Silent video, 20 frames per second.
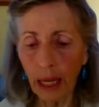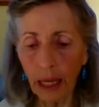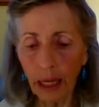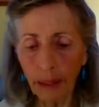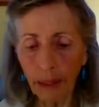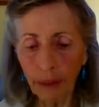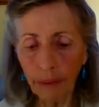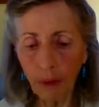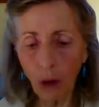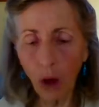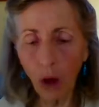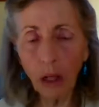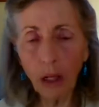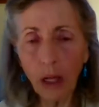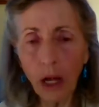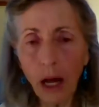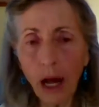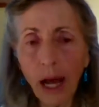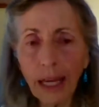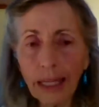
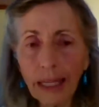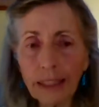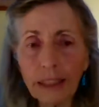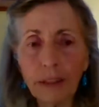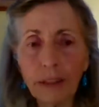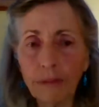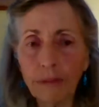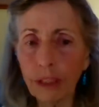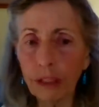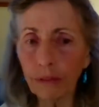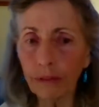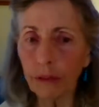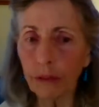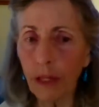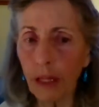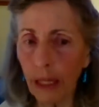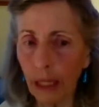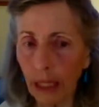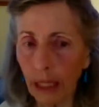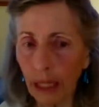all kinds of
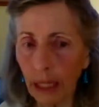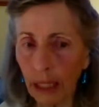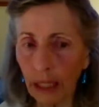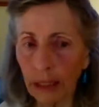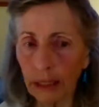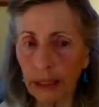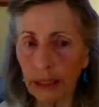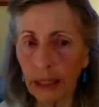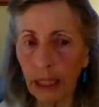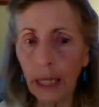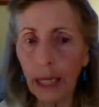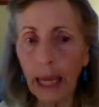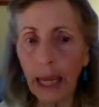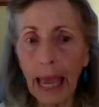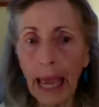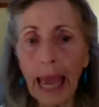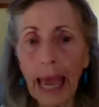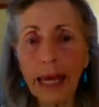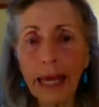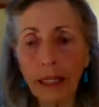different things,
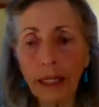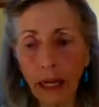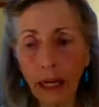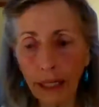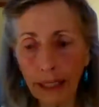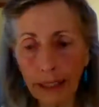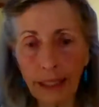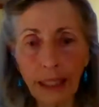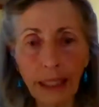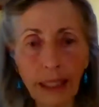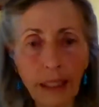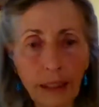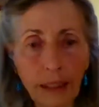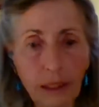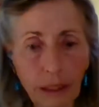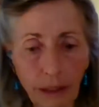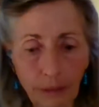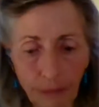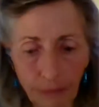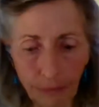and
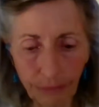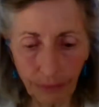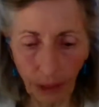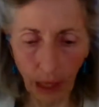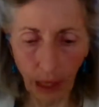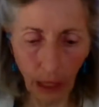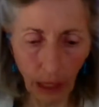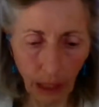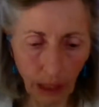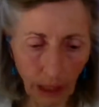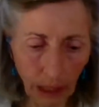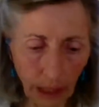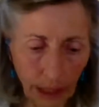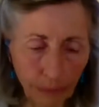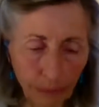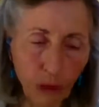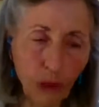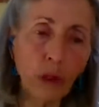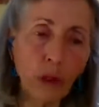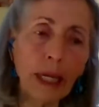ideas of
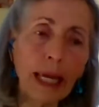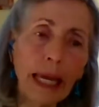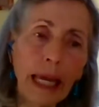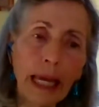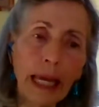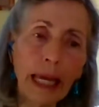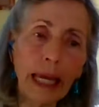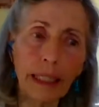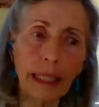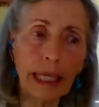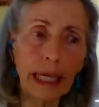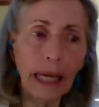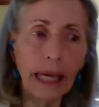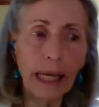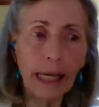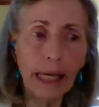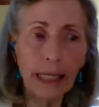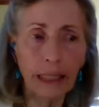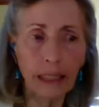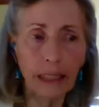if you can't
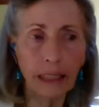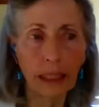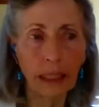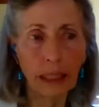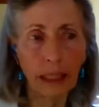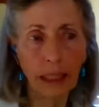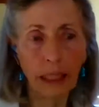get